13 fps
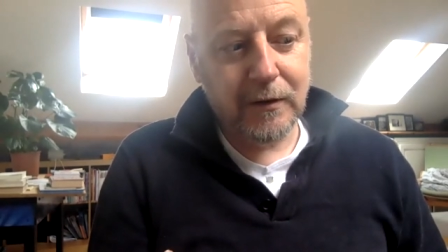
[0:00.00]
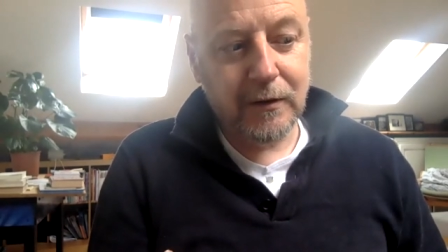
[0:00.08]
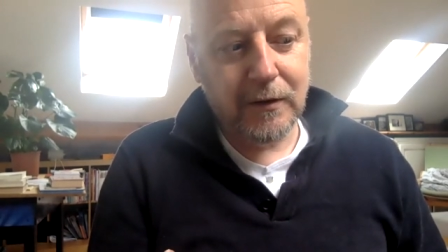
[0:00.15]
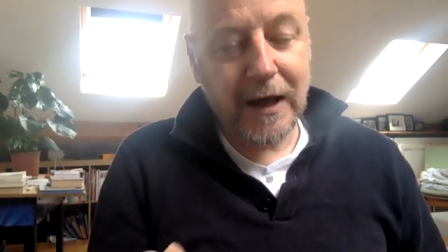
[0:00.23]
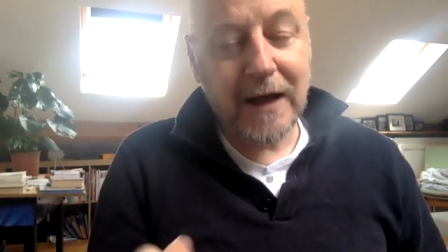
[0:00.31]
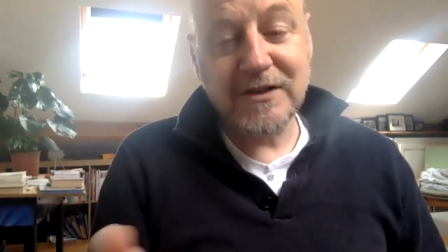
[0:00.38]

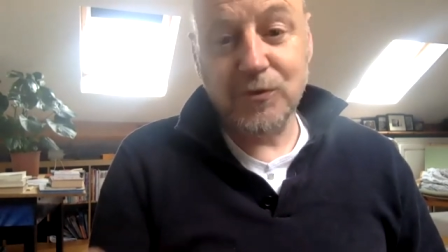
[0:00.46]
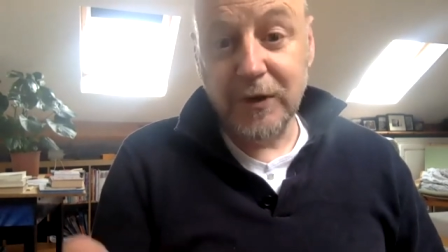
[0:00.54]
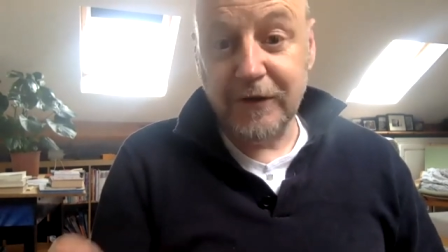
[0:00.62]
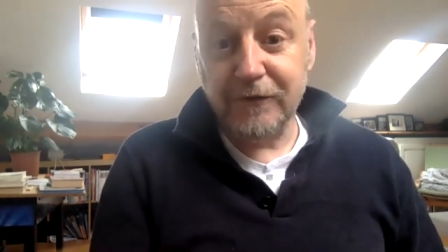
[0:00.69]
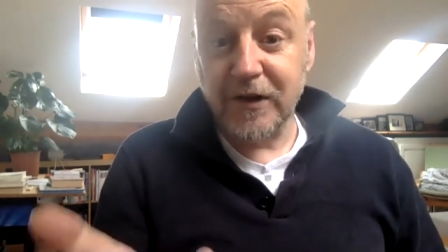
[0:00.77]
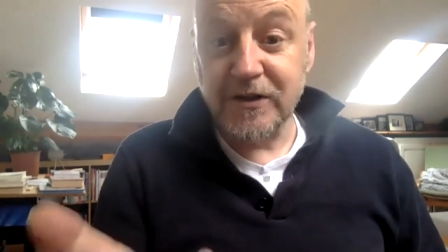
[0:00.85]
Last
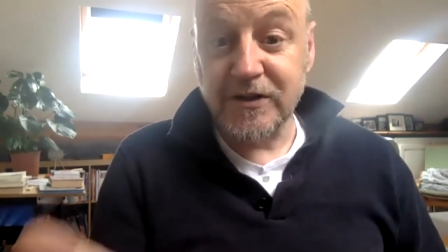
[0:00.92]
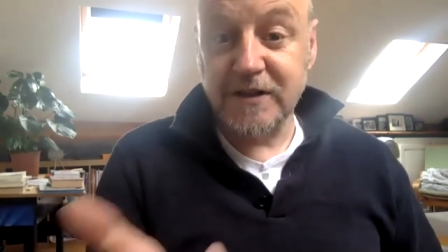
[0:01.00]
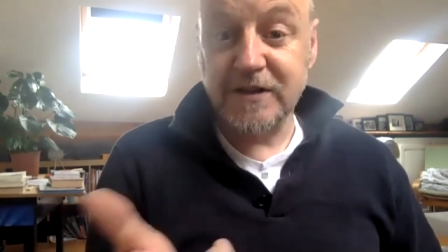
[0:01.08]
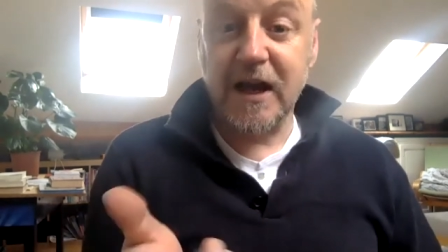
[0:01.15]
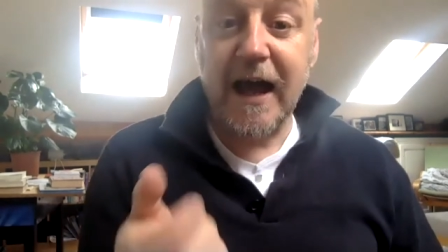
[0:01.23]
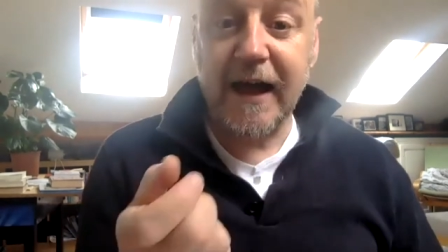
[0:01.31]
week, for
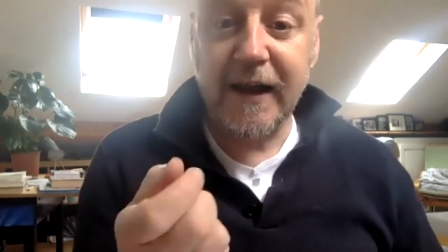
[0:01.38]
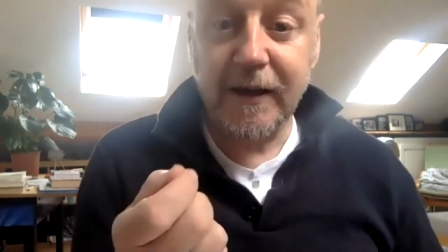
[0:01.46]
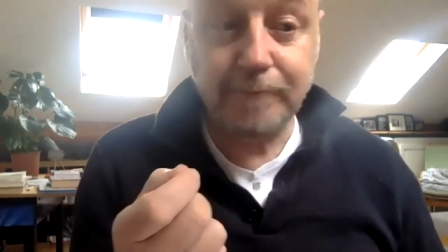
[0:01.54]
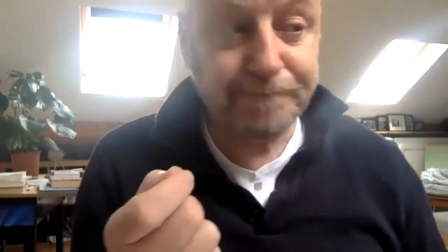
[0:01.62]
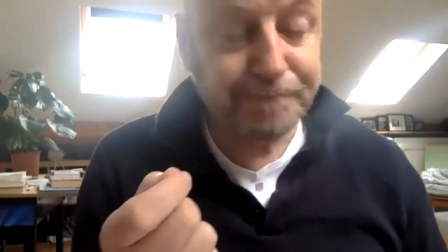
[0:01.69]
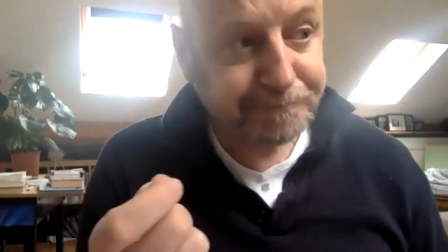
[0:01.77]
instance, I had
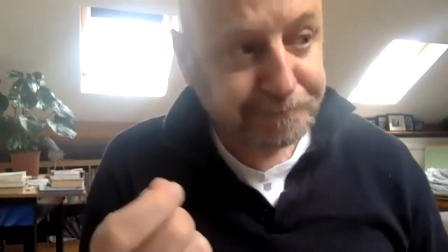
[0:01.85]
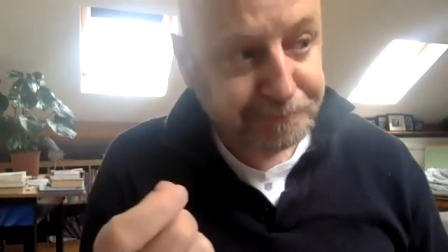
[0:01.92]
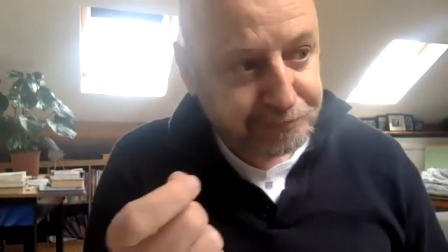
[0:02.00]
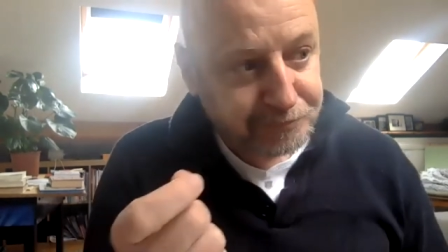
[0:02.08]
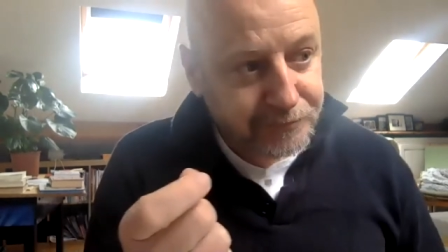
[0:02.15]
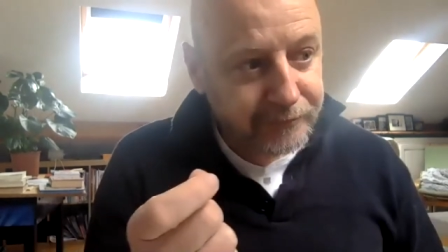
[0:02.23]
a,
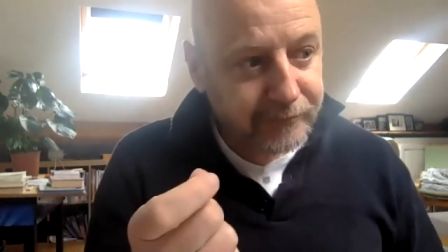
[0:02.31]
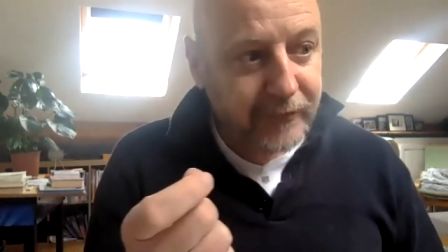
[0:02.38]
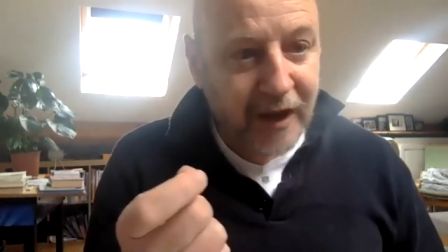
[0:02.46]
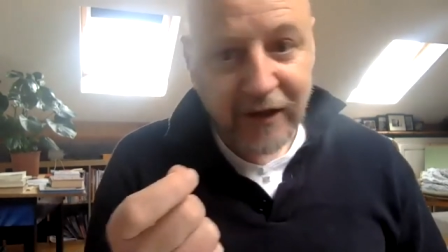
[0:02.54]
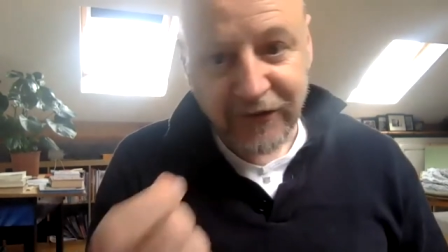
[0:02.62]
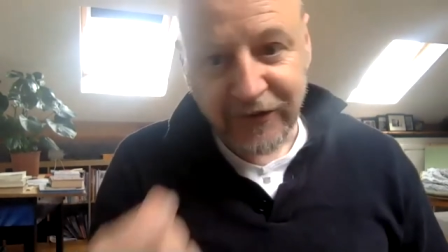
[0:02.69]

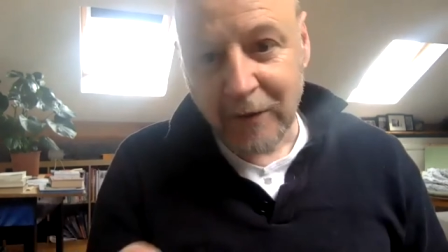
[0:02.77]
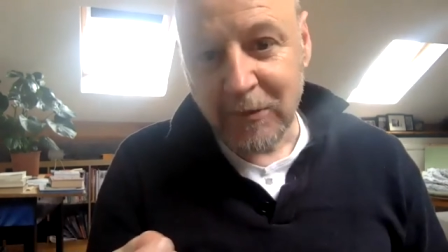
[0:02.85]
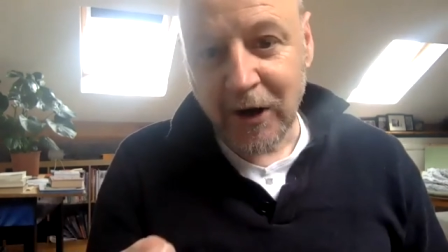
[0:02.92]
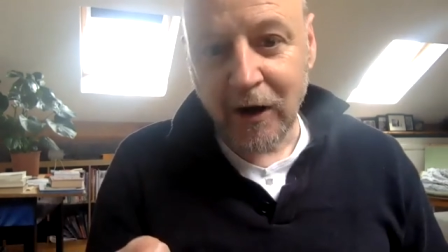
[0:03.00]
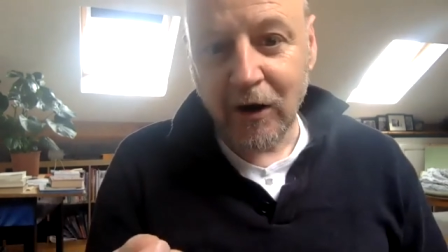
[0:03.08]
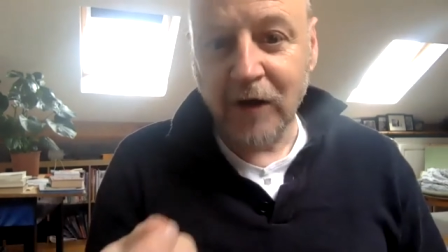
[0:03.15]
a seminar